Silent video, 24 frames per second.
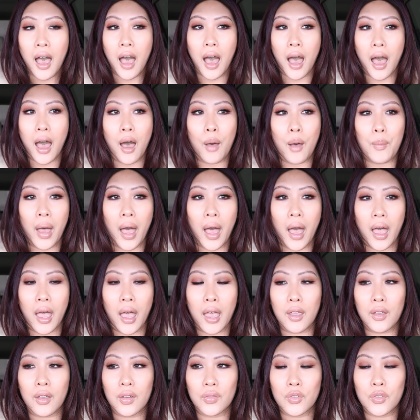Um,
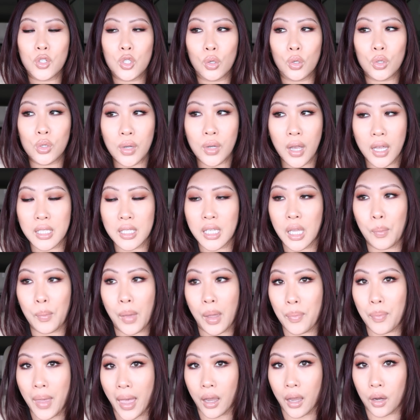I've showed you guys like
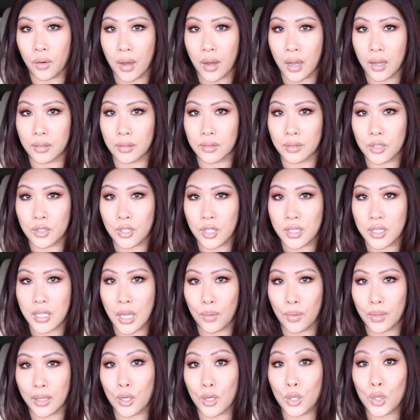my background just now
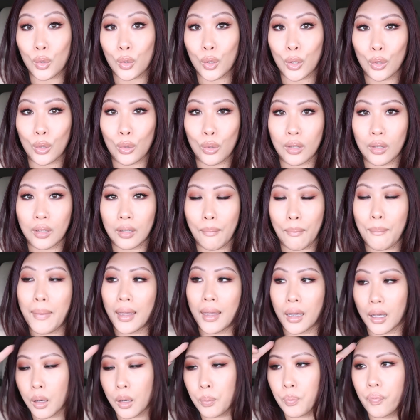when I was showing you the
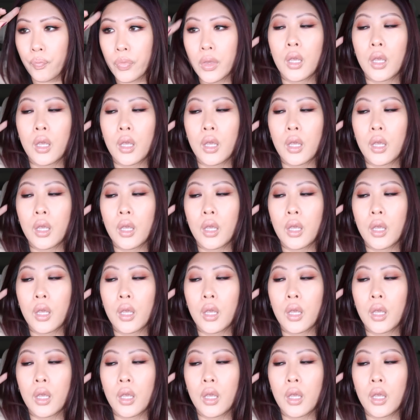makeup.